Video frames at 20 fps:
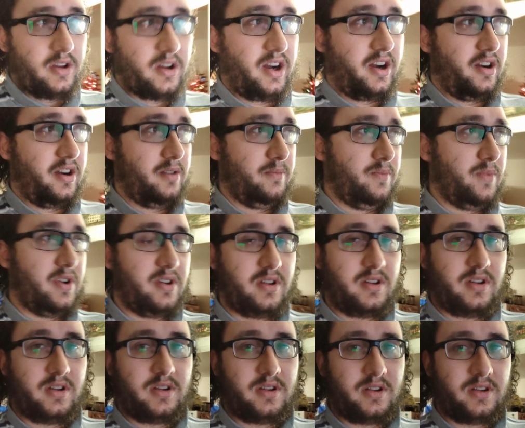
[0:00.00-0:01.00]
Um,
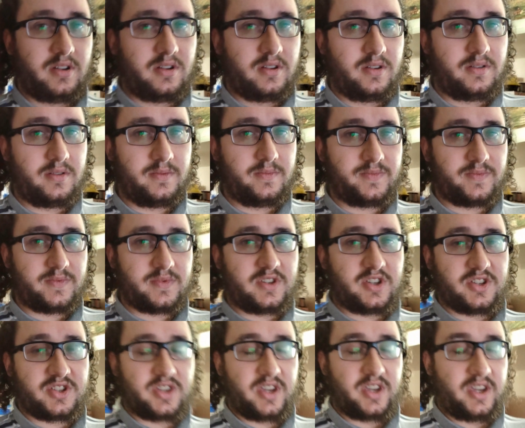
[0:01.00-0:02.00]

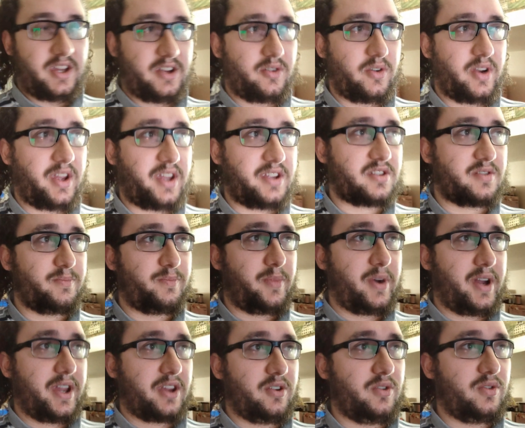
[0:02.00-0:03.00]
just to iterate my